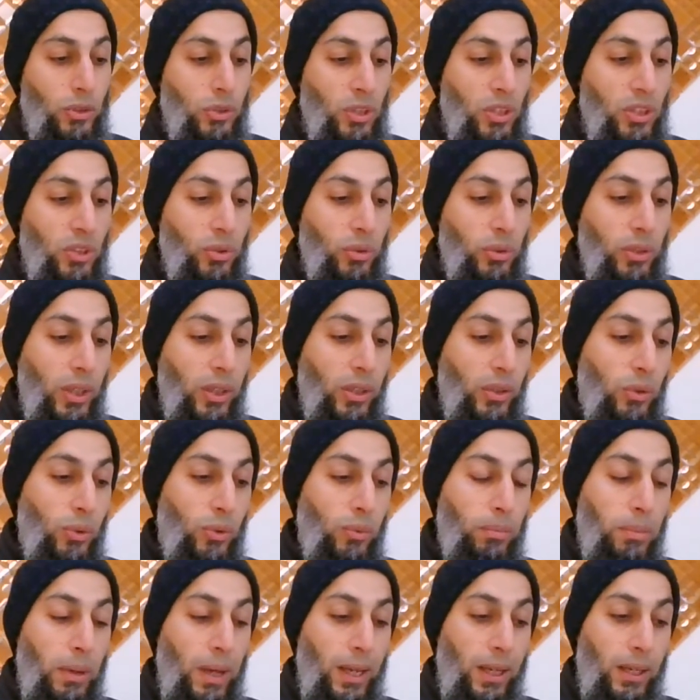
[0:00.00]
Just to take you
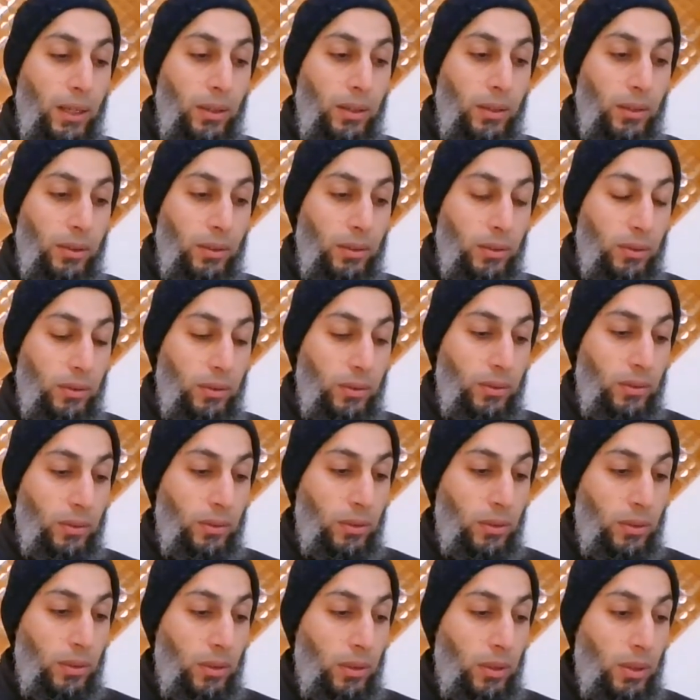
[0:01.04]
back
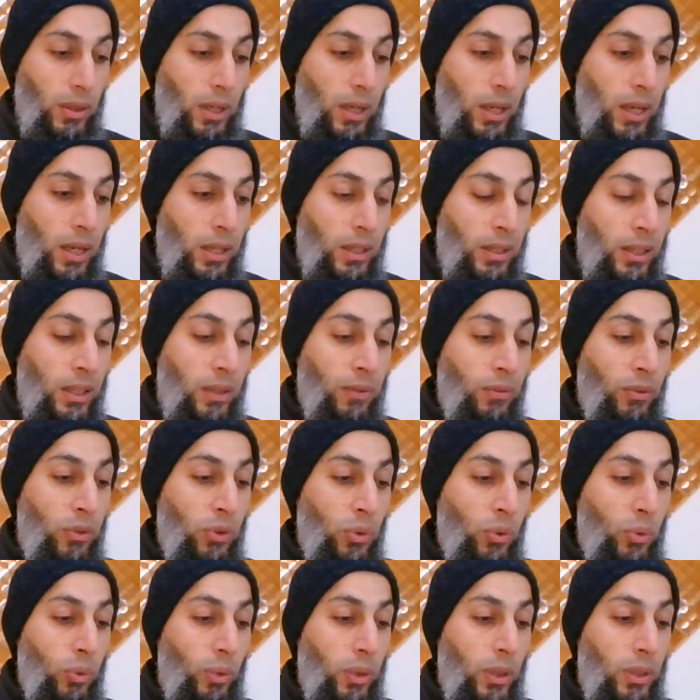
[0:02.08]
and give
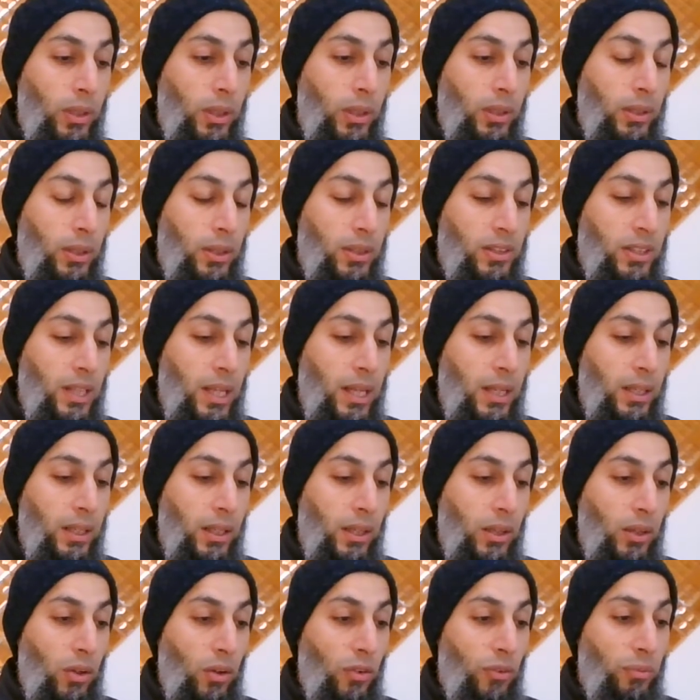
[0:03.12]
you an
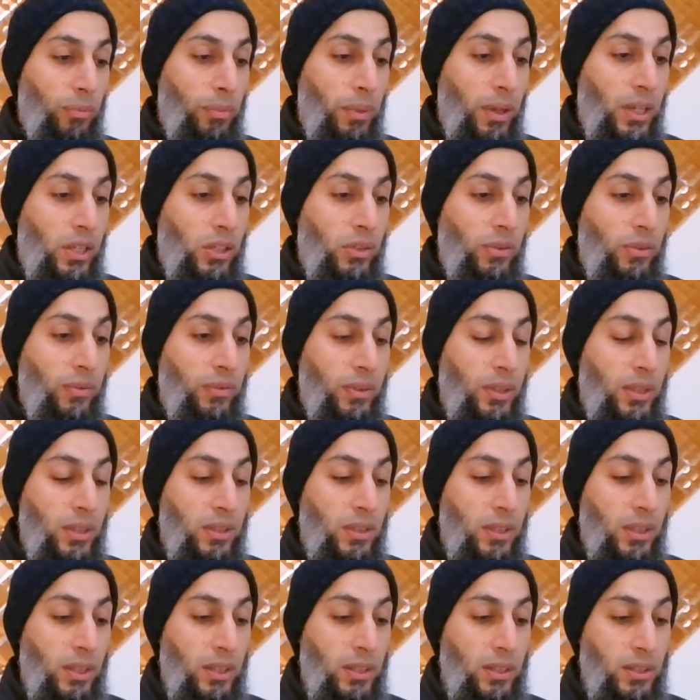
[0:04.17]
understanding of page
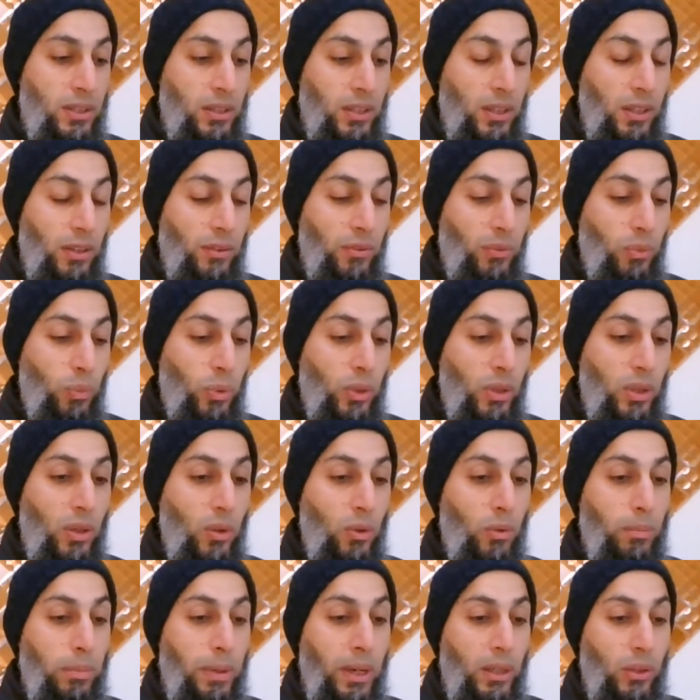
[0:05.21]
56. If we
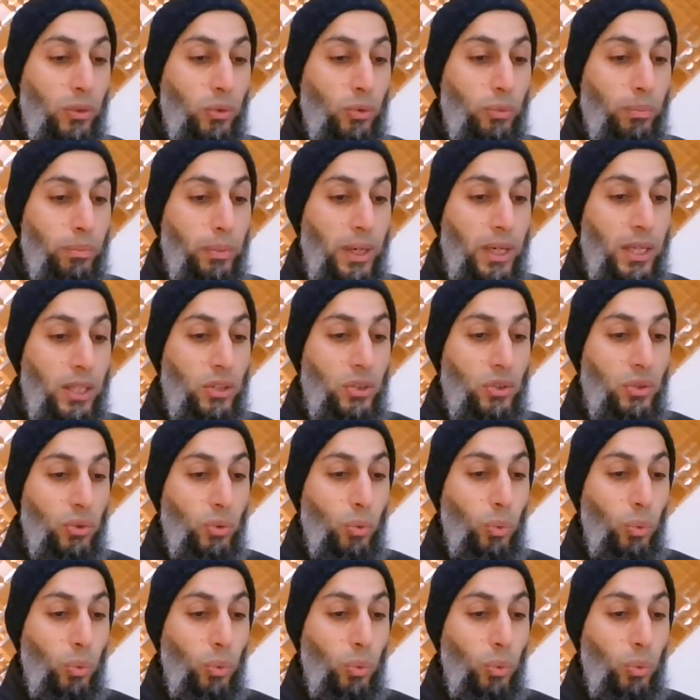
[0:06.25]
go back to page